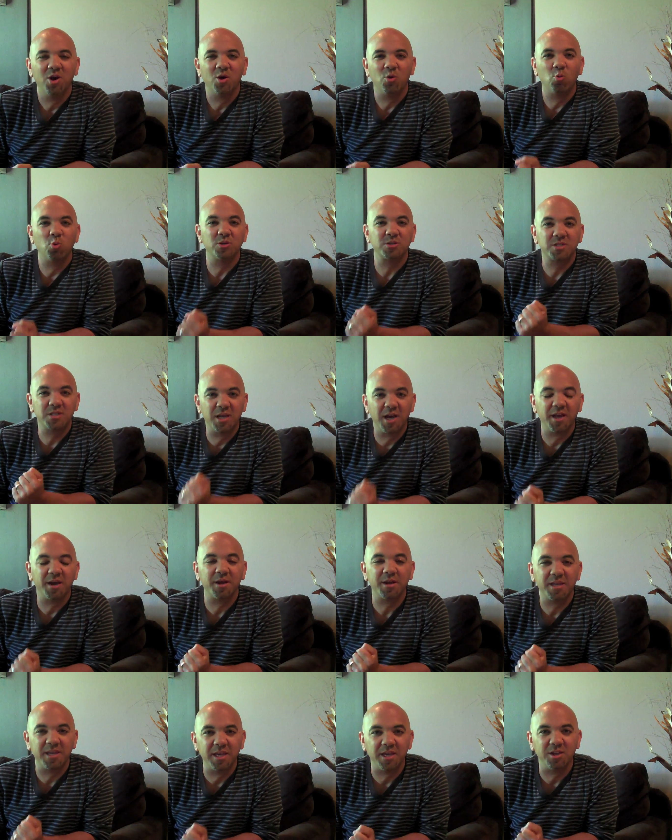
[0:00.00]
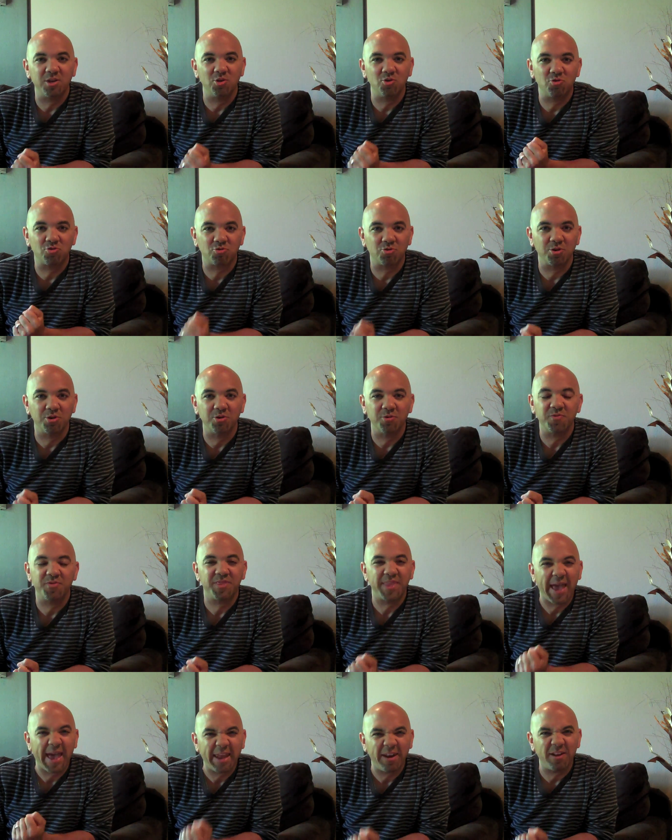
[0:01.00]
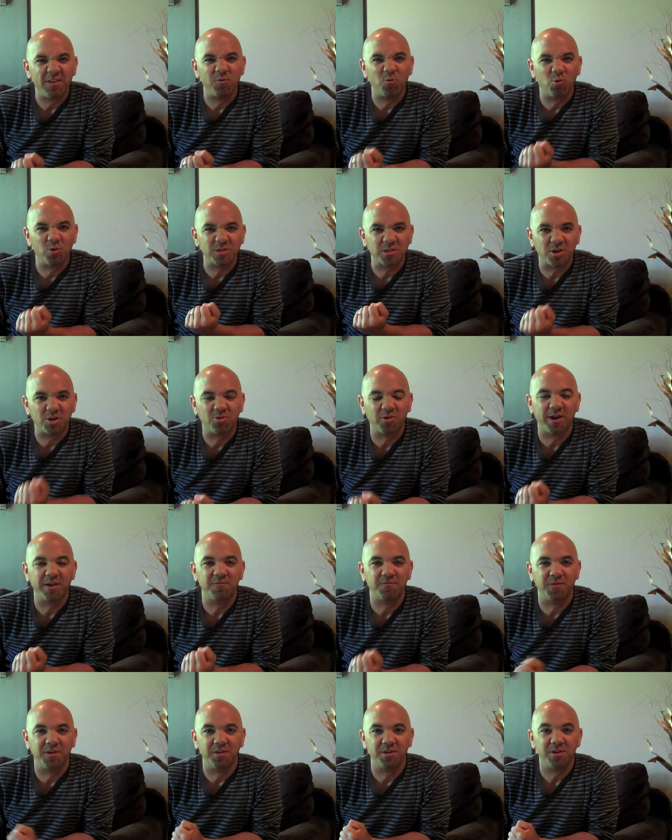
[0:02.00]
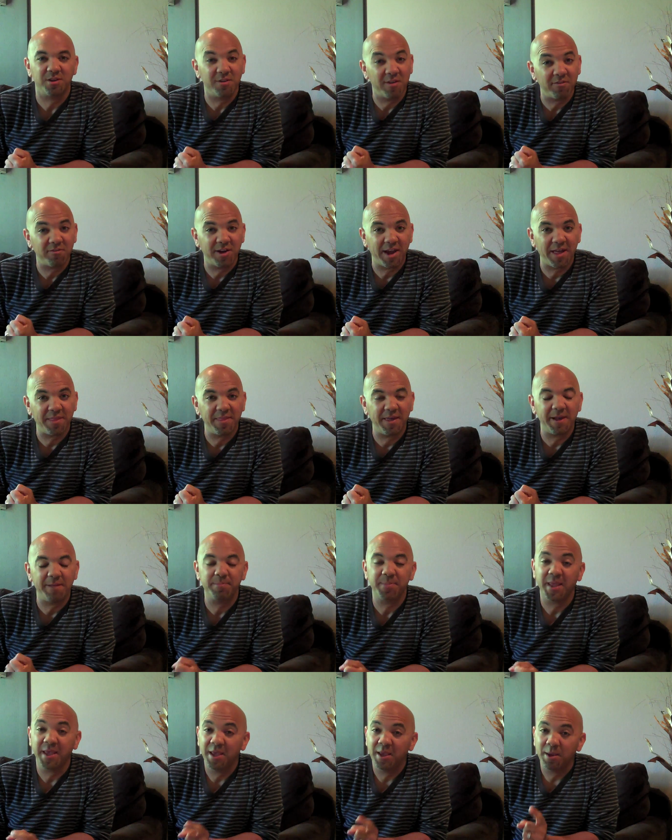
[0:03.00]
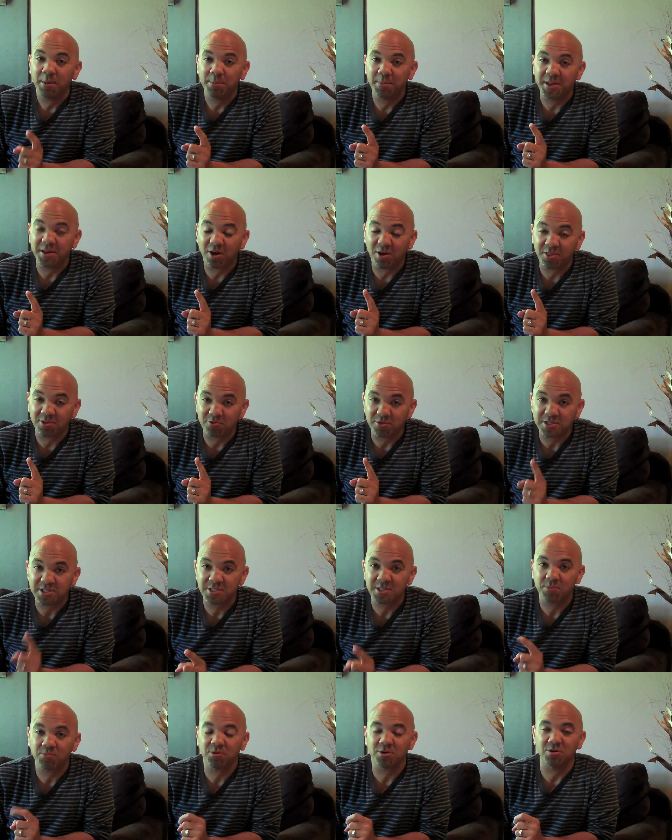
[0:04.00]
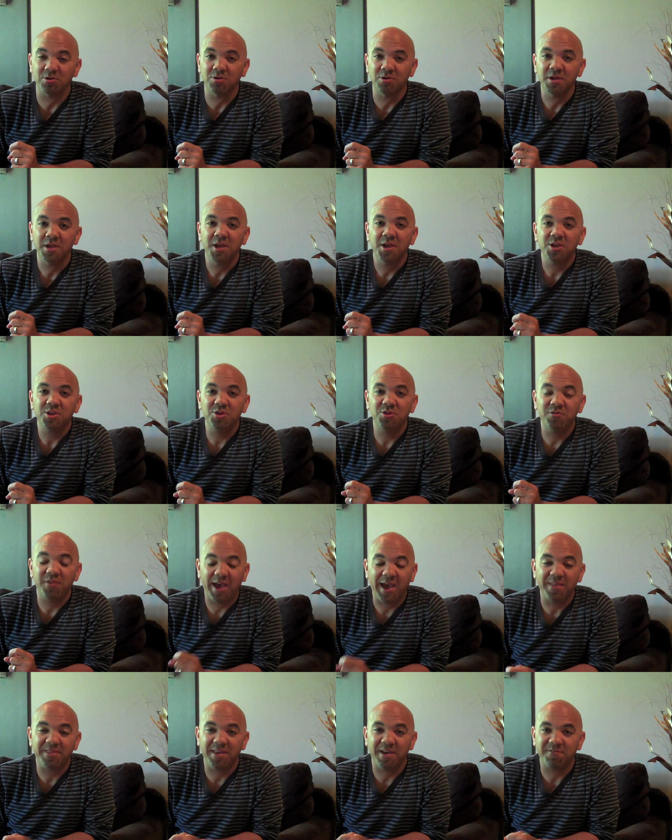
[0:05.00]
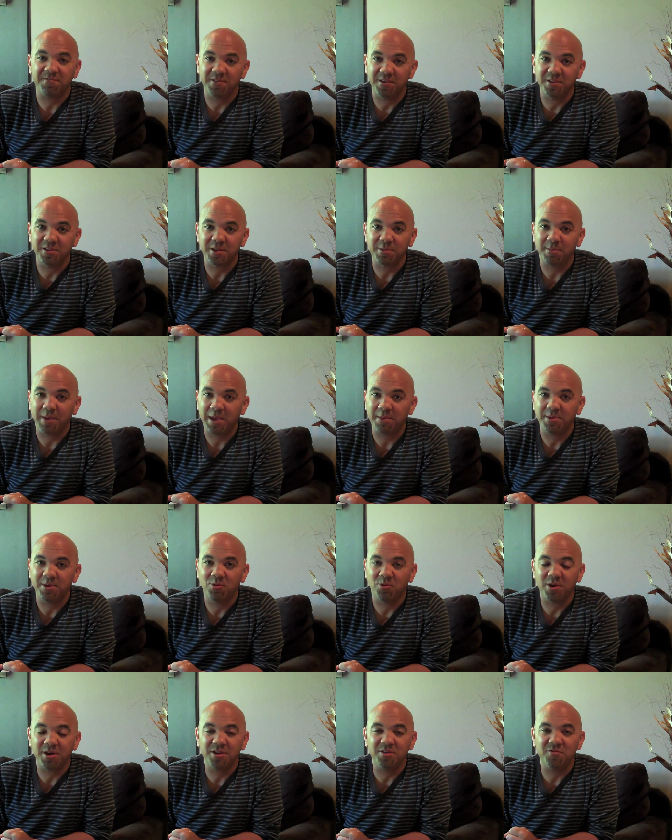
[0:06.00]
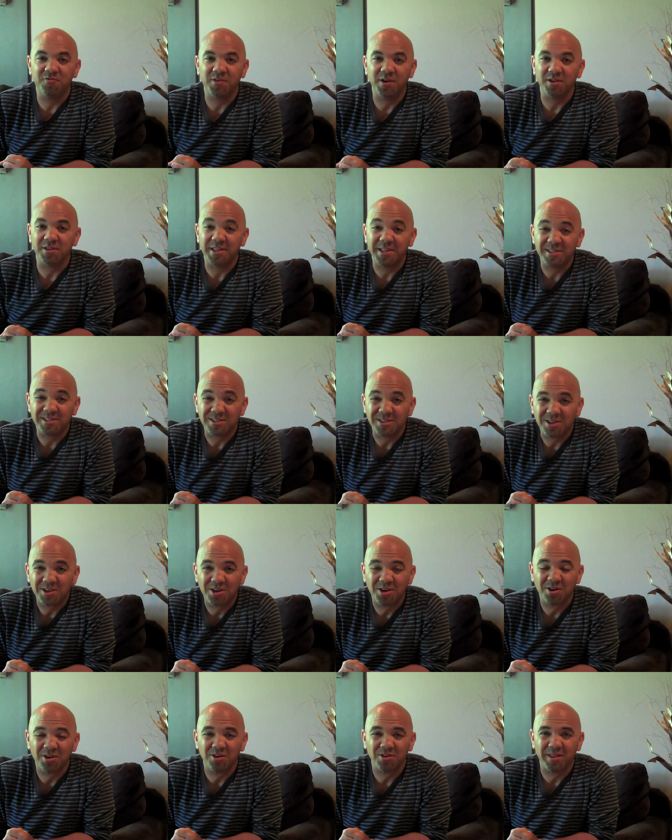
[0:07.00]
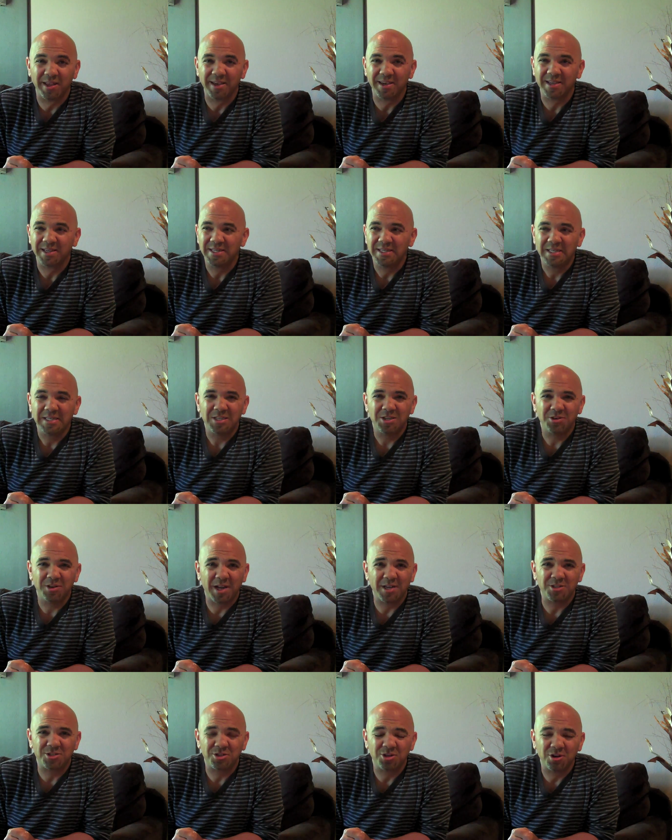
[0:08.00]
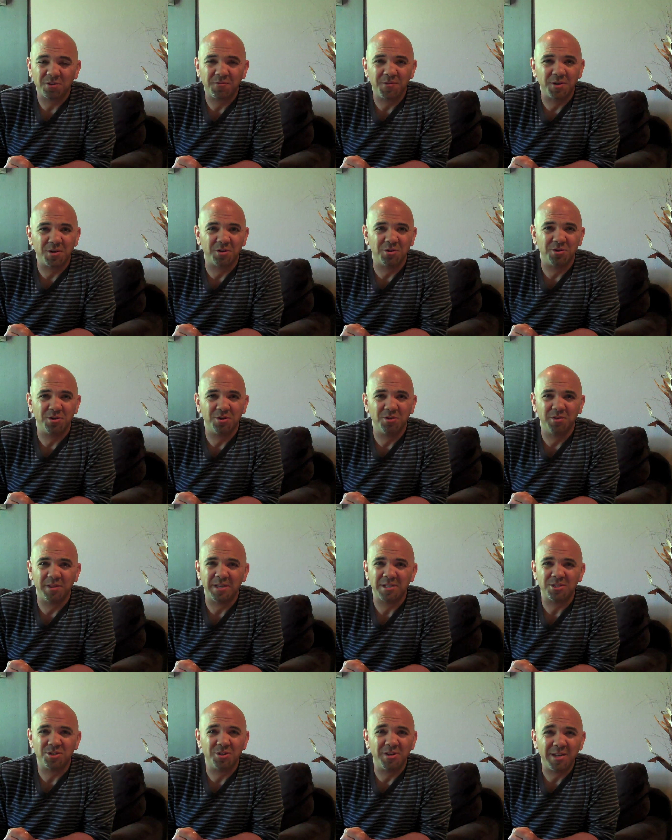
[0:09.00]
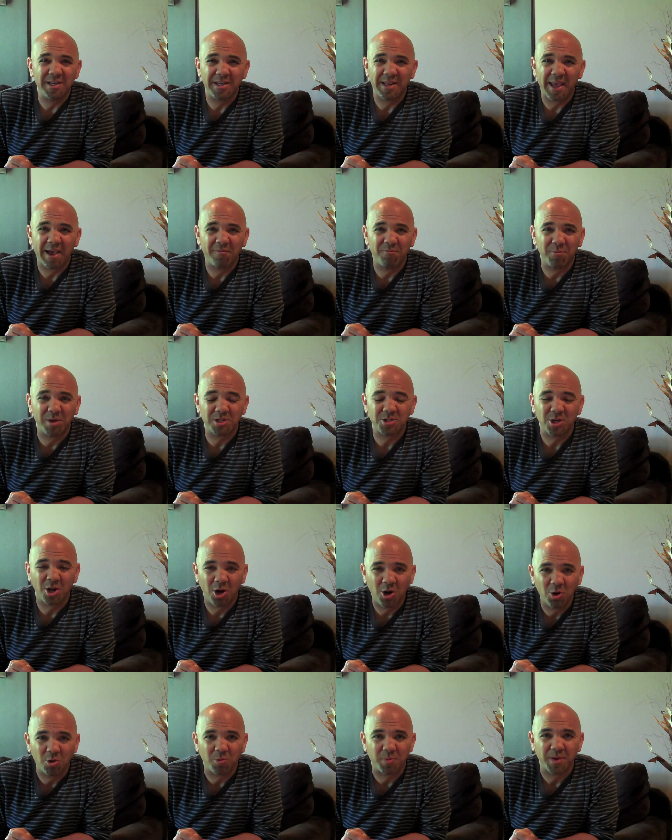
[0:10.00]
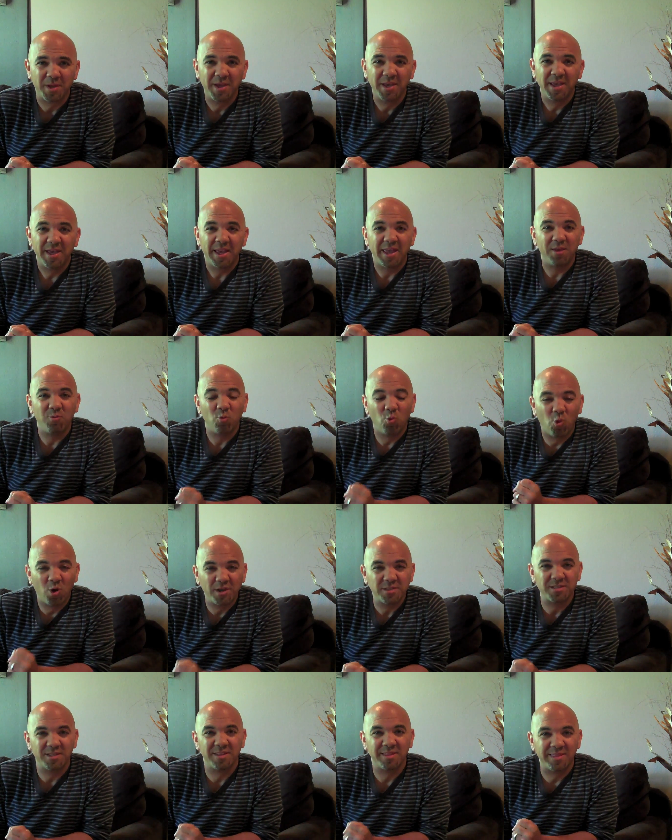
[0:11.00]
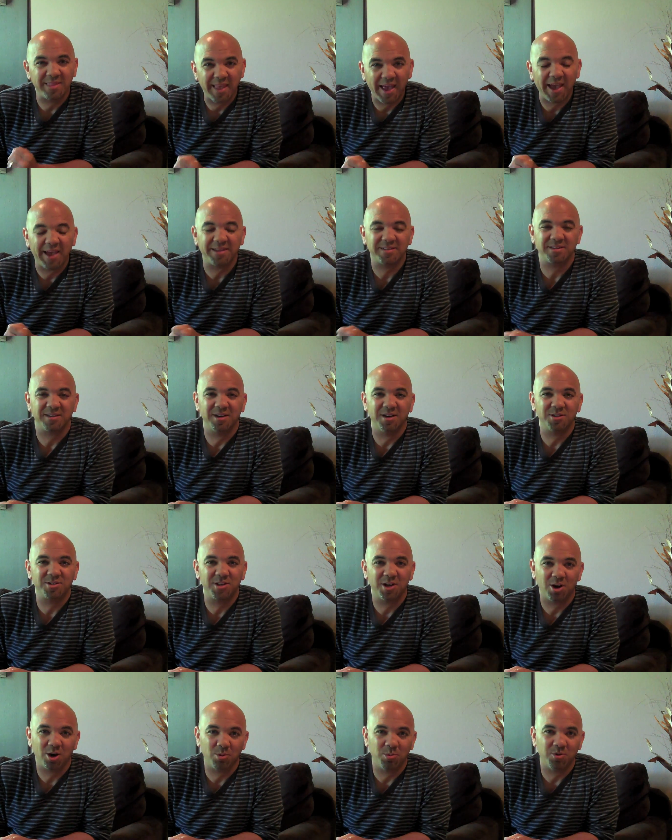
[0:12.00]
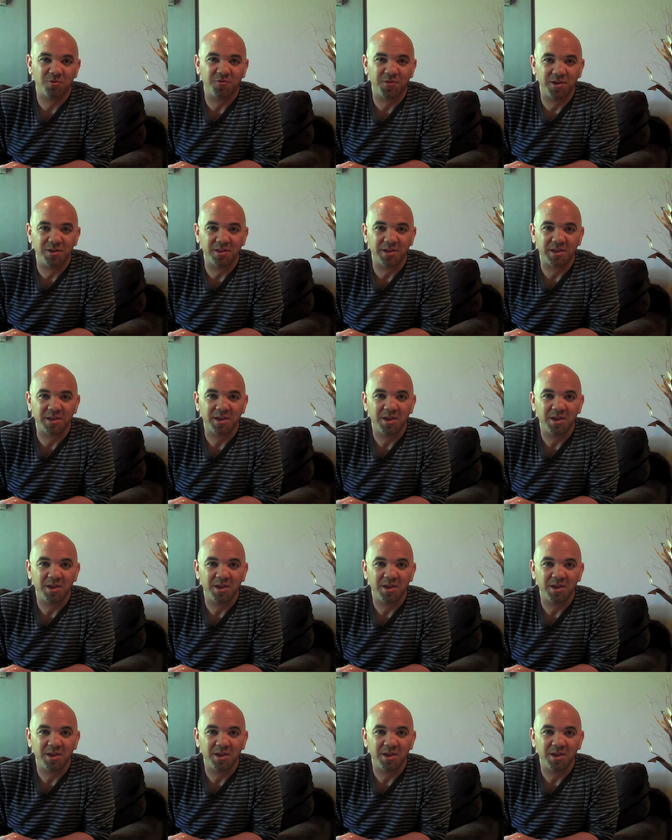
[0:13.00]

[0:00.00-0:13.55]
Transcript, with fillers: was going to get you through. That was a great feeling. You ever had that? But on the reciprocal, you've had that feeling maybe where you felt insecure, like you're not sure if you can do this, you didn't have much hope. And wasn't that a terrible feeling?